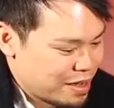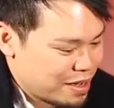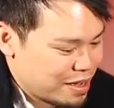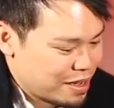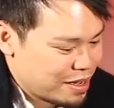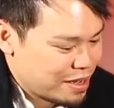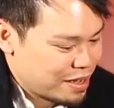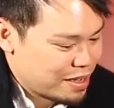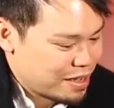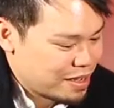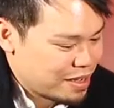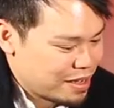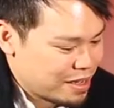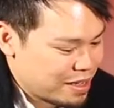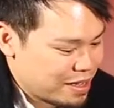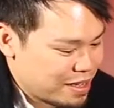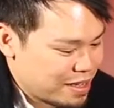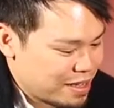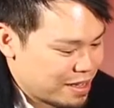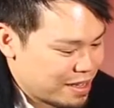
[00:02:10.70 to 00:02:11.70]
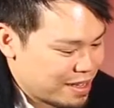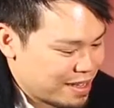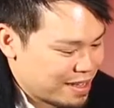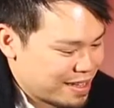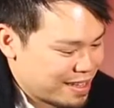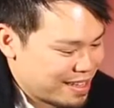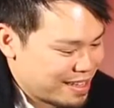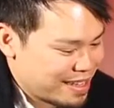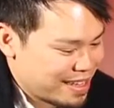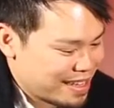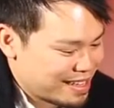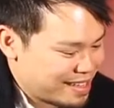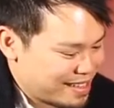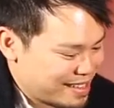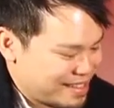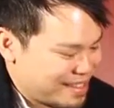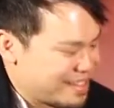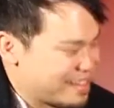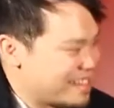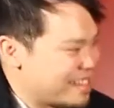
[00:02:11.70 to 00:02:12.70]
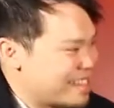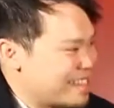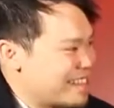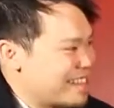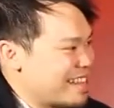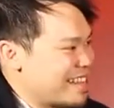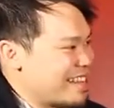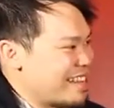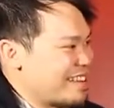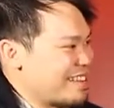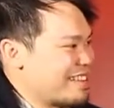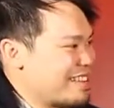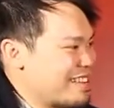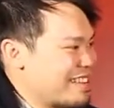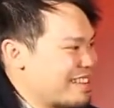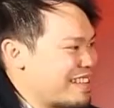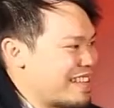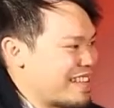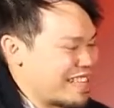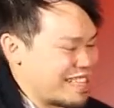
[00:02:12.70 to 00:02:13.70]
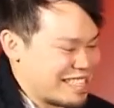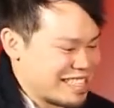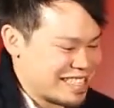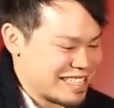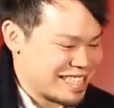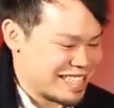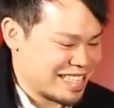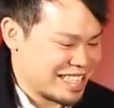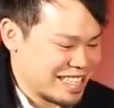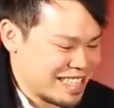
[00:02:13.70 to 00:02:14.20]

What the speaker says: (silent)